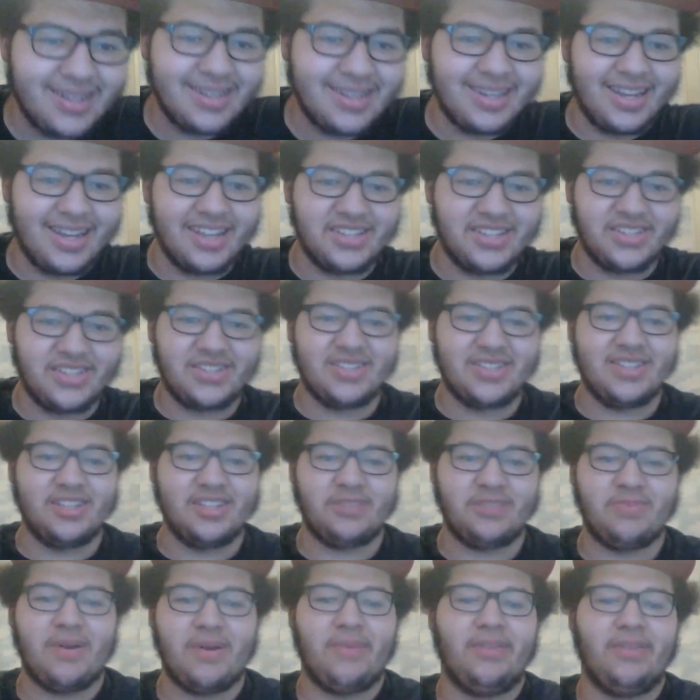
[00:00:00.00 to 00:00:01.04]
Yes, this is,
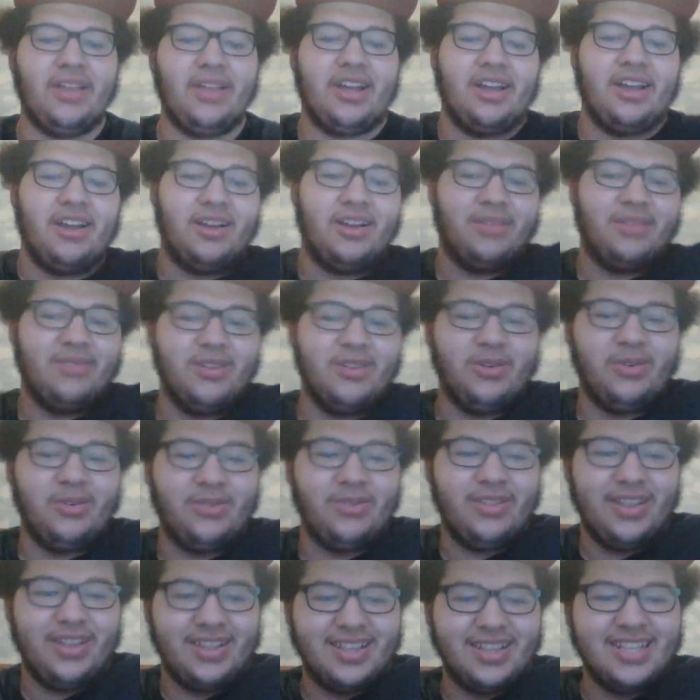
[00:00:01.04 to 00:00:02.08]
this is probably like a
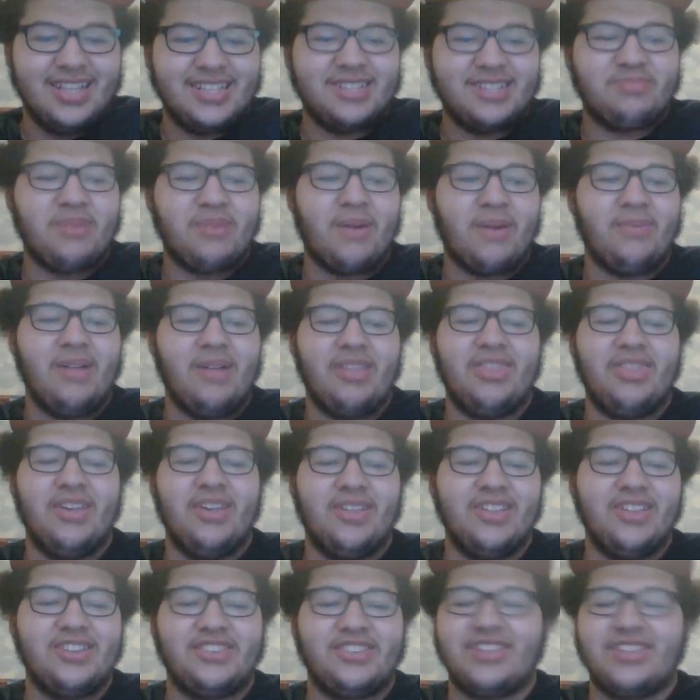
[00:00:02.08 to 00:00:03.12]
little. Like, this is probably like
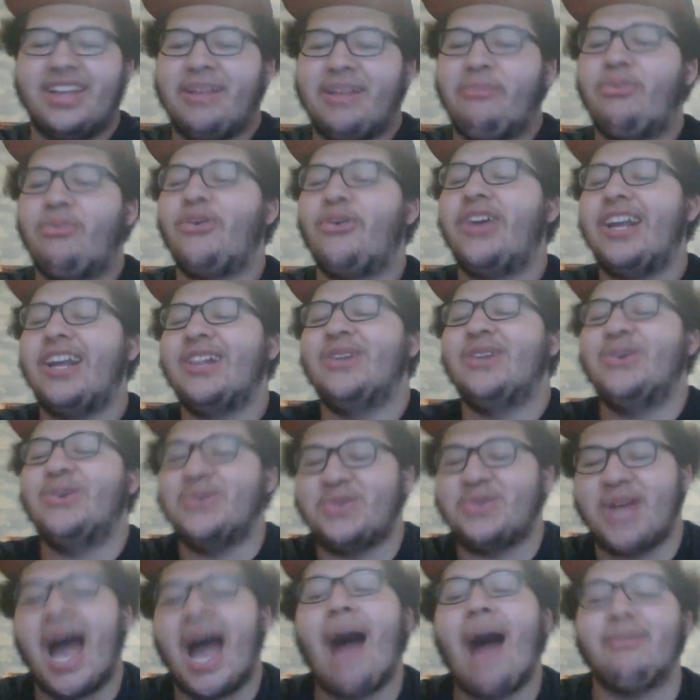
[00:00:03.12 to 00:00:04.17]
the. This is like a
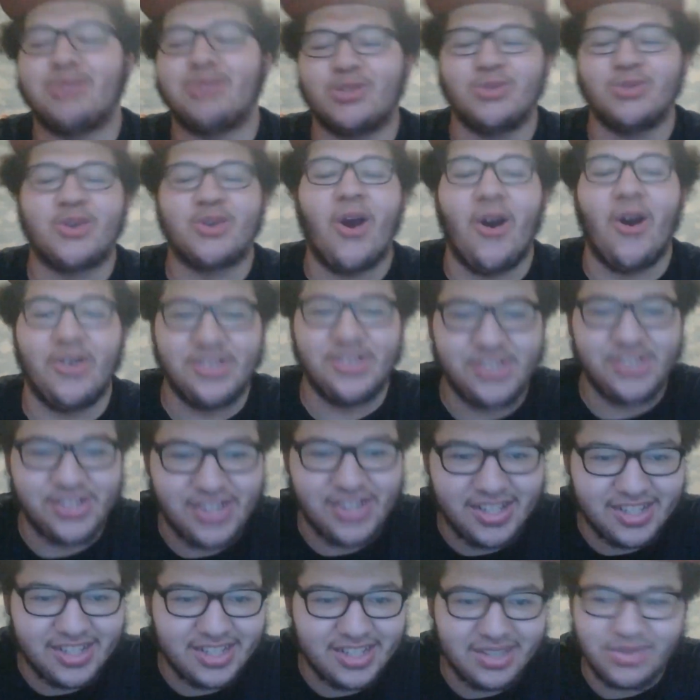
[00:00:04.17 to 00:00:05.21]
prelude to Absolute Carnage, in a
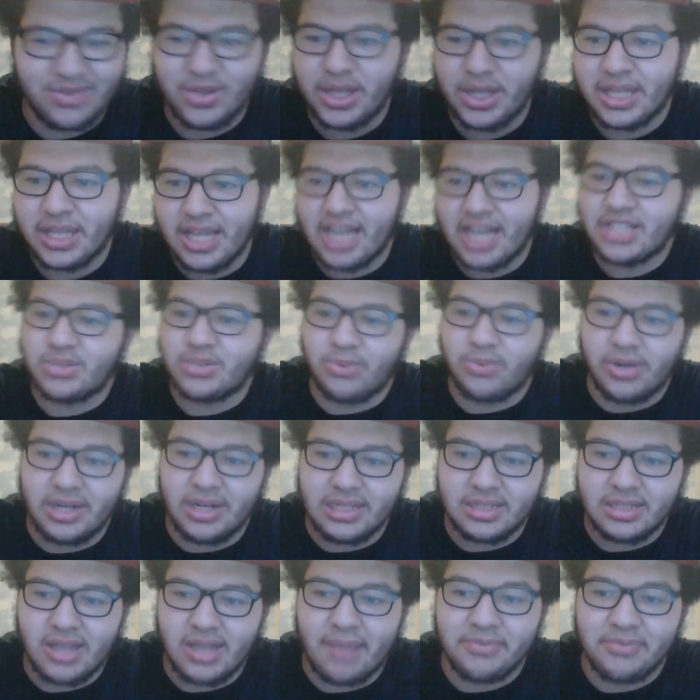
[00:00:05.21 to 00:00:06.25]
sense, because I think next one
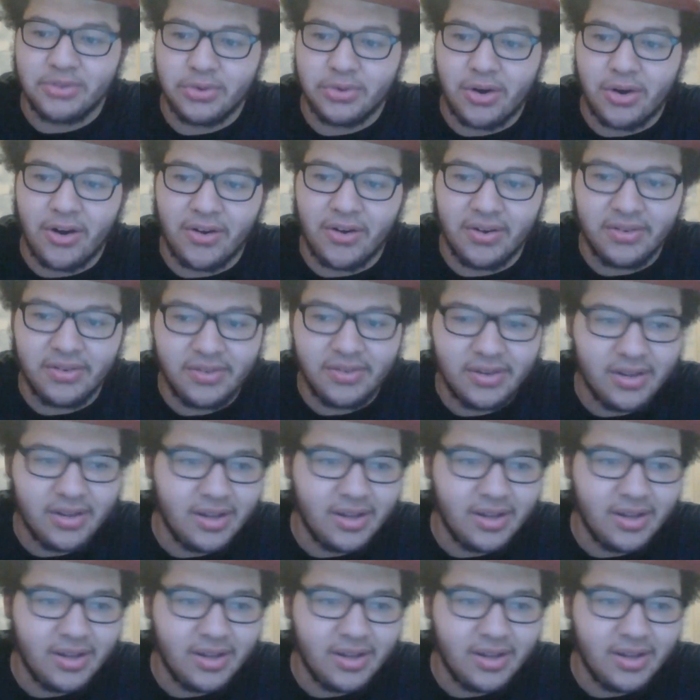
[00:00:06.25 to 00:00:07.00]
is Absolute Carnage.